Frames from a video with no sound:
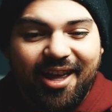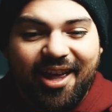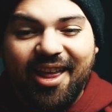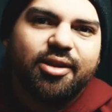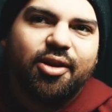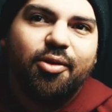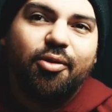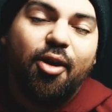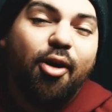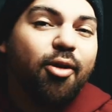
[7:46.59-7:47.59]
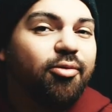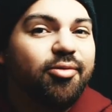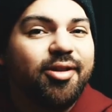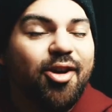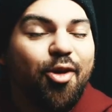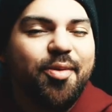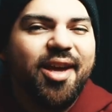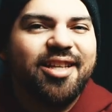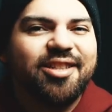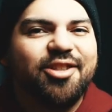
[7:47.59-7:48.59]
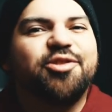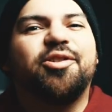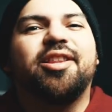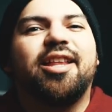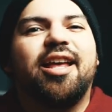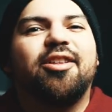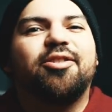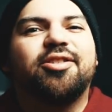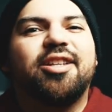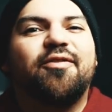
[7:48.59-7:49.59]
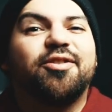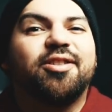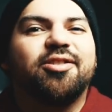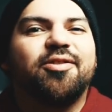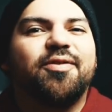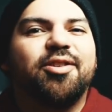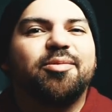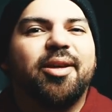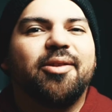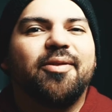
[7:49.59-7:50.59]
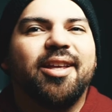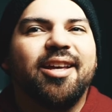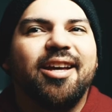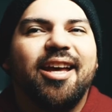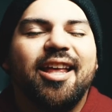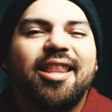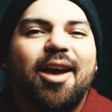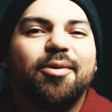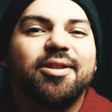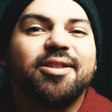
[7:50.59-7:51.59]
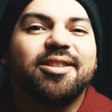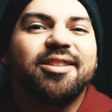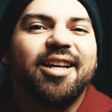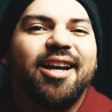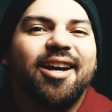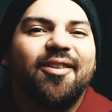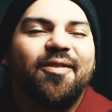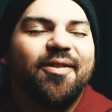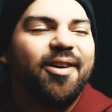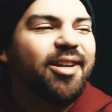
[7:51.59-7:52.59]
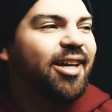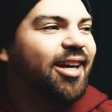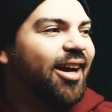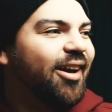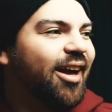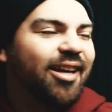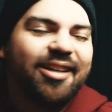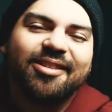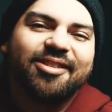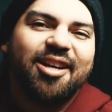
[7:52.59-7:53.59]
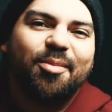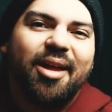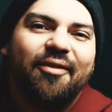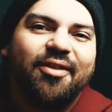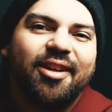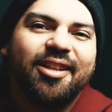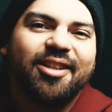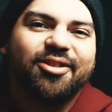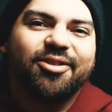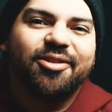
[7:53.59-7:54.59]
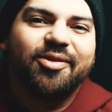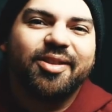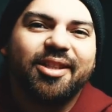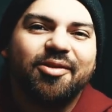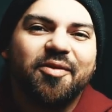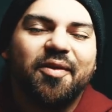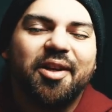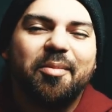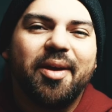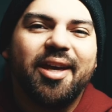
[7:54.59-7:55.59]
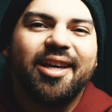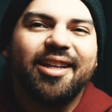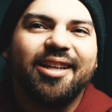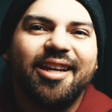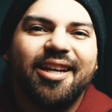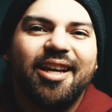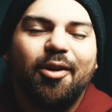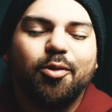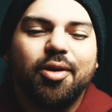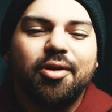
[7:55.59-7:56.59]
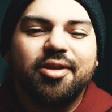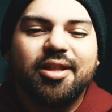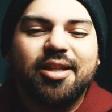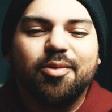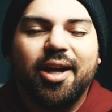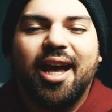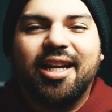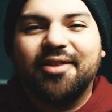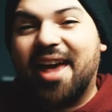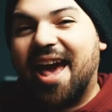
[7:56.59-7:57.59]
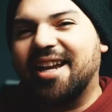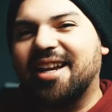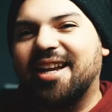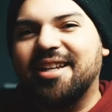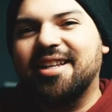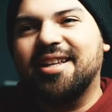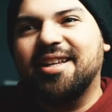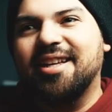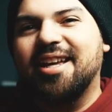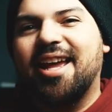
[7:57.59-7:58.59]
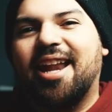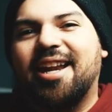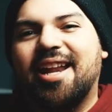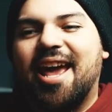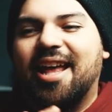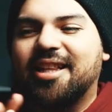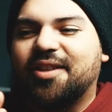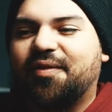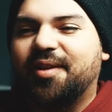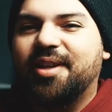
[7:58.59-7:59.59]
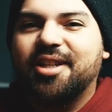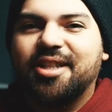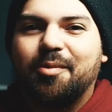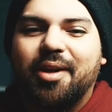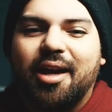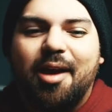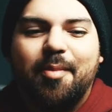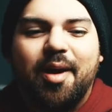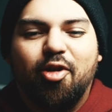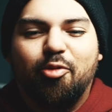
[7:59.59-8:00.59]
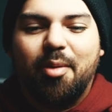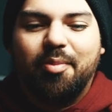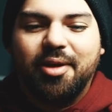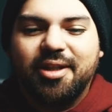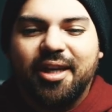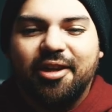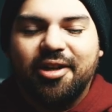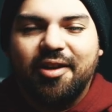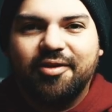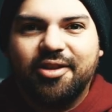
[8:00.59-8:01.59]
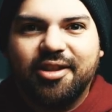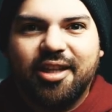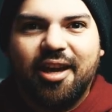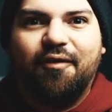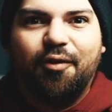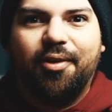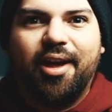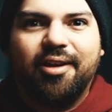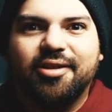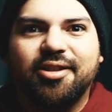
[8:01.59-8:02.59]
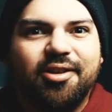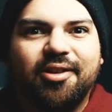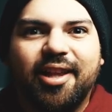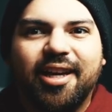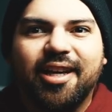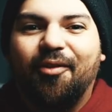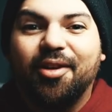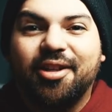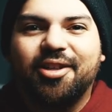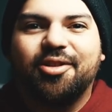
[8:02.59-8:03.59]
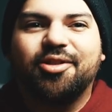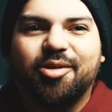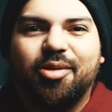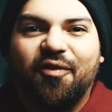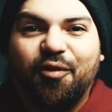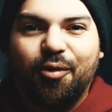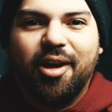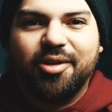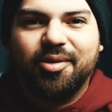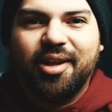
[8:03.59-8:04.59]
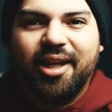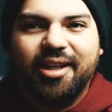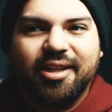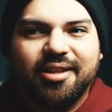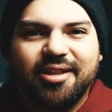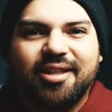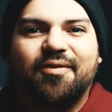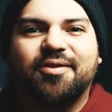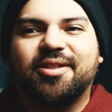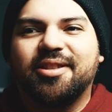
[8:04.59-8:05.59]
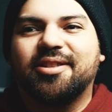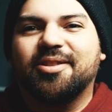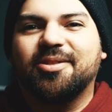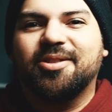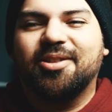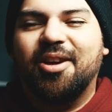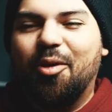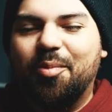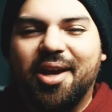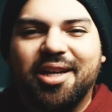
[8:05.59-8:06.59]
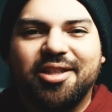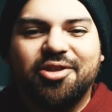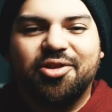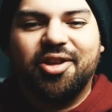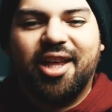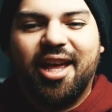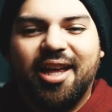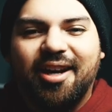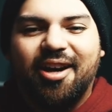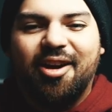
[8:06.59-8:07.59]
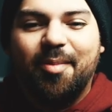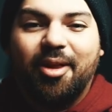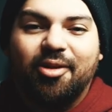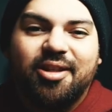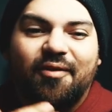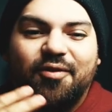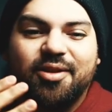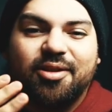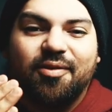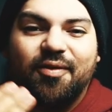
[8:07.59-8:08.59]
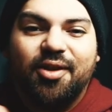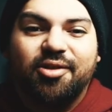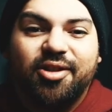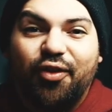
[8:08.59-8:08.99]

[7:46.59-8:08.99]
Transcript: Let's go. Oh, hope you guys enjoyed that, those San Francisco videos, by the way. That was fun. I couldn't stop laughing at the intro. It was fun to make, and it was one of those things where I kind of had an idea, and then I had this footage, and when I got home, I put it together, and I was just like, Full House, you know, like, I wanted to do something Full House related because it's San Francisco. So I hope you guys enjoyed that, and those San Francisco videos.